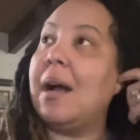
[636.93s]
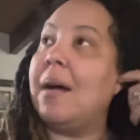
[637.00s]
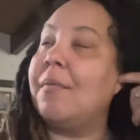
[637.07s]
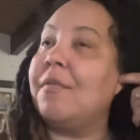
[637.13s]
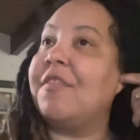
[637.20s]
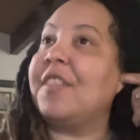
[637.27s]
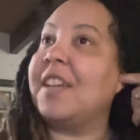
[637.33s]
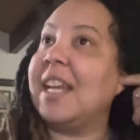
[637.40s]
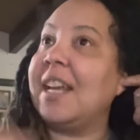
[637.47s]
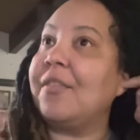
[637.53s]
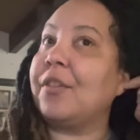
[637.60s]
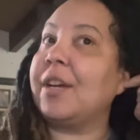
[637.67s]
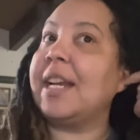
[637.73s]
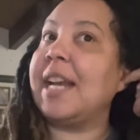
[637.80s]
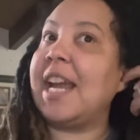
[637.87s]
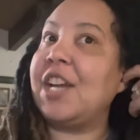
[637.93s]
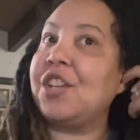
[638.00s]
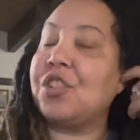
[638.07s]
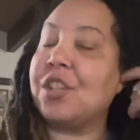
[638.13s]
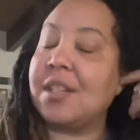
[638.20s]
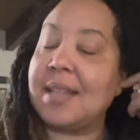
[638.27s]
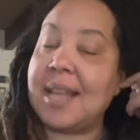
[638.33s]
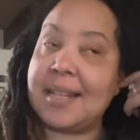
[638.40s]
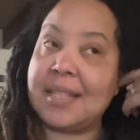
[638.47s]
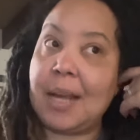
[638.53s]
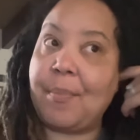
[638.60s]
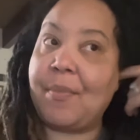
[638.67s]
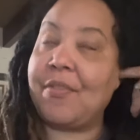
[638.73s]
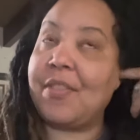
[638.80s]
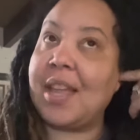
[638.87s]
Flavoring agents, that
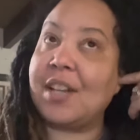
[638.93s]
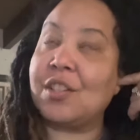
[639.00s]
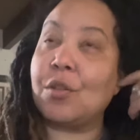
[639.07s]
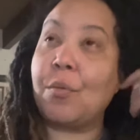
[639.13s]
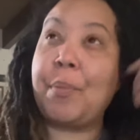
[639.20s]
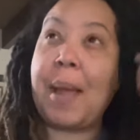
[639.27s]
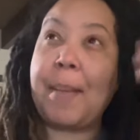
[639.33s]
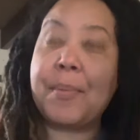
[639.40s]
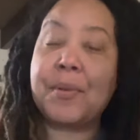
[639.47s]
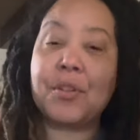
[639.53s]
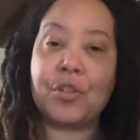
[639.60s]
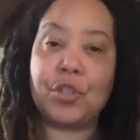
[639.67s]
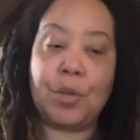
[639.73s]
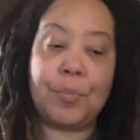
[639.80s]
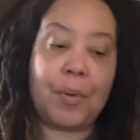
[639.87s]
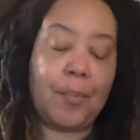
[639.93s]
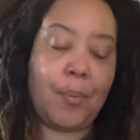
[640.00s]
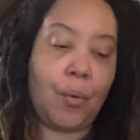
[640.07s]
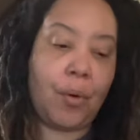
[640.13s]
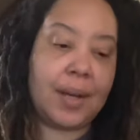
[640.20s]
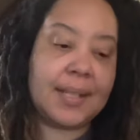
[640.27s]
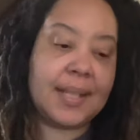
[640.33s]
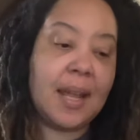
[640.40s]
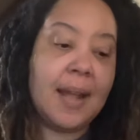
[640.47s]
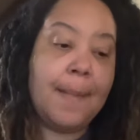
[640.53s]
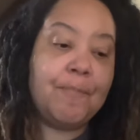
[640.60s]
type of thing. So peppers are super important.